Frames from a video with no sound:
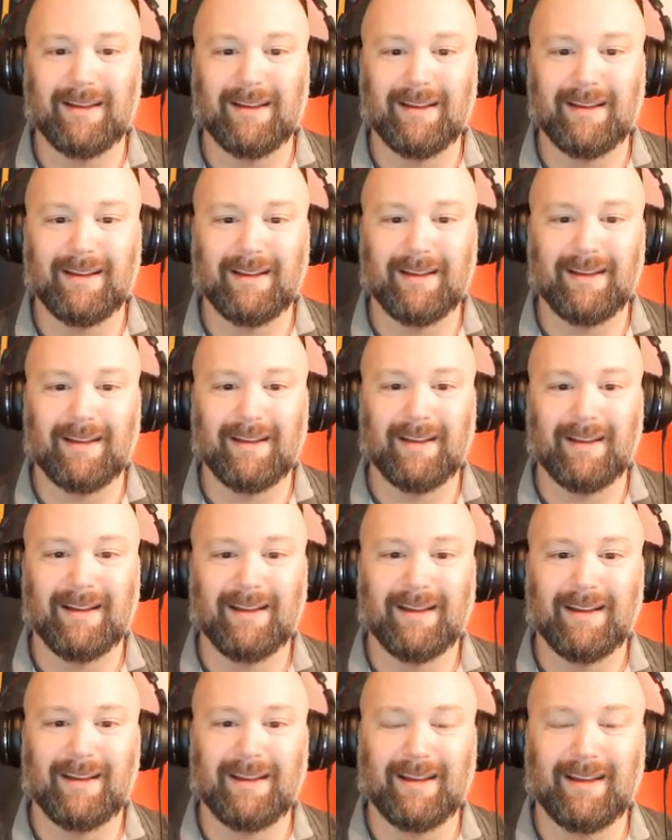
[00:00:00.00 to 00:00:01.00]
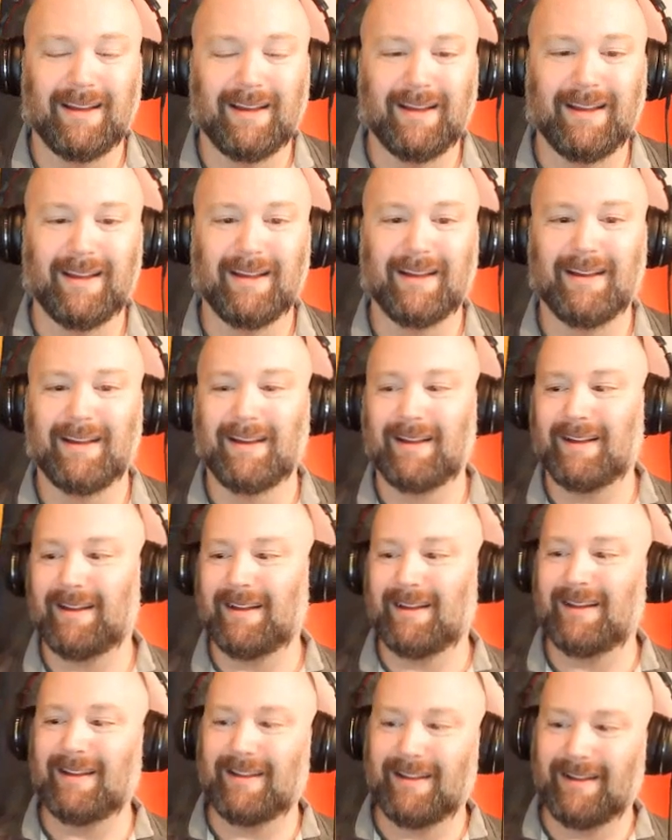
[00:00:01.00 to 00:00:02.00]

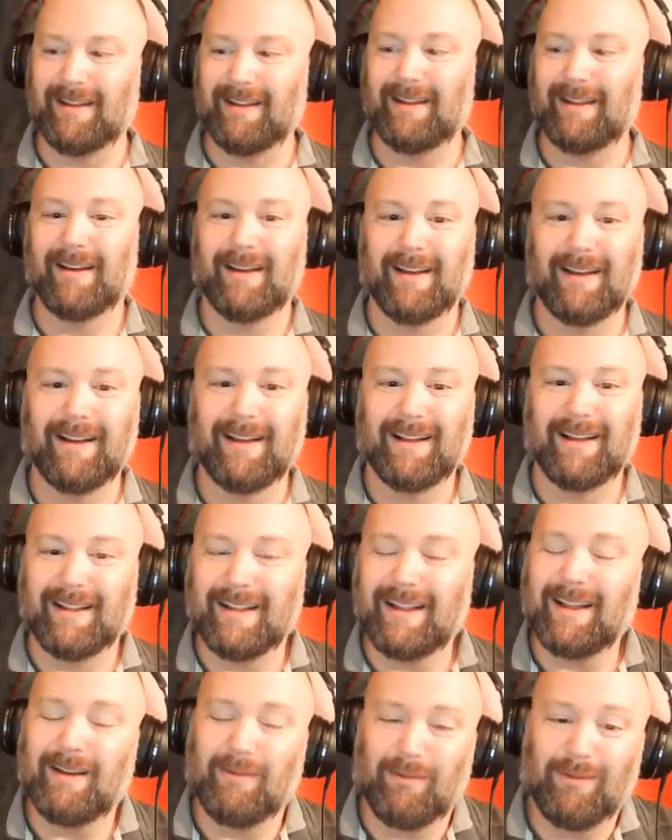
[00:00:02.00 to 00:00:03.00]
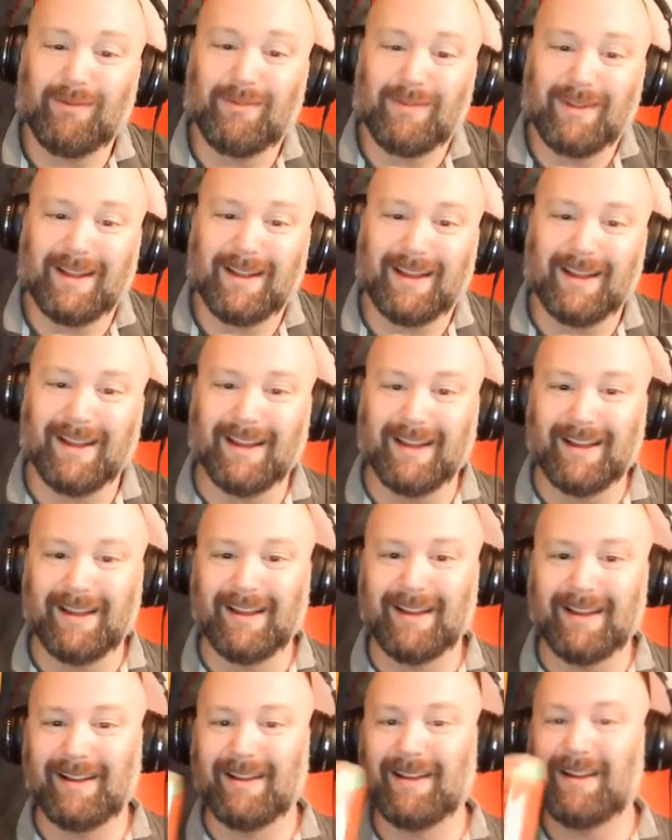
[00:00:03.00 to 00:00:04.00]

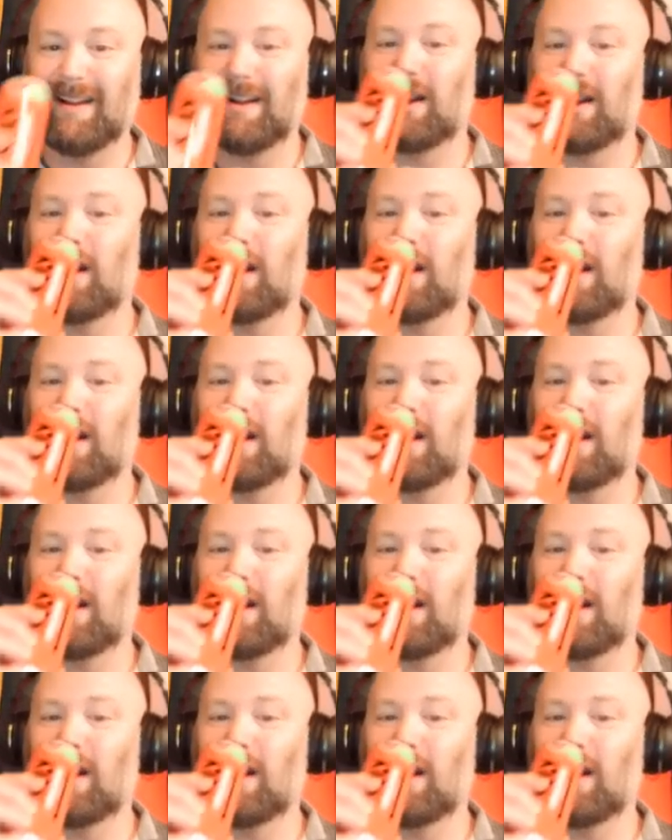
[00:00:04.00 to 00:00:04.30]
(silent)